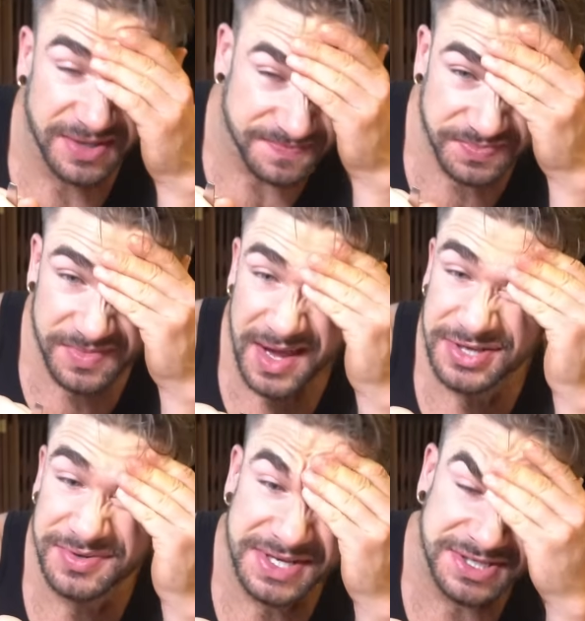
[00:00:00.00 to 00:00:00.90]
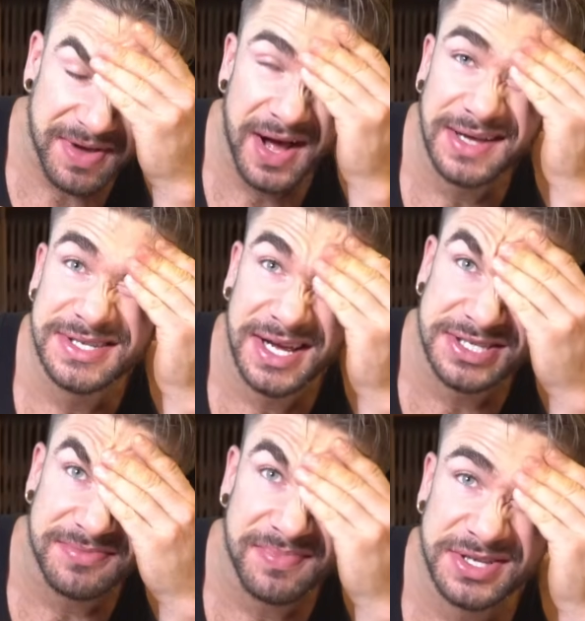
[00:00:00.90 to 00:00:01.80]
I just want to eat some hot sauce,
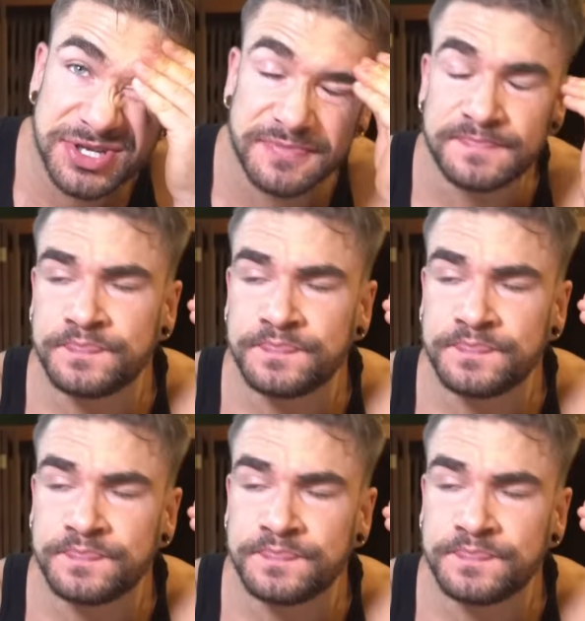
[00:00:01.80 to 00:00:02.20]
some mustard.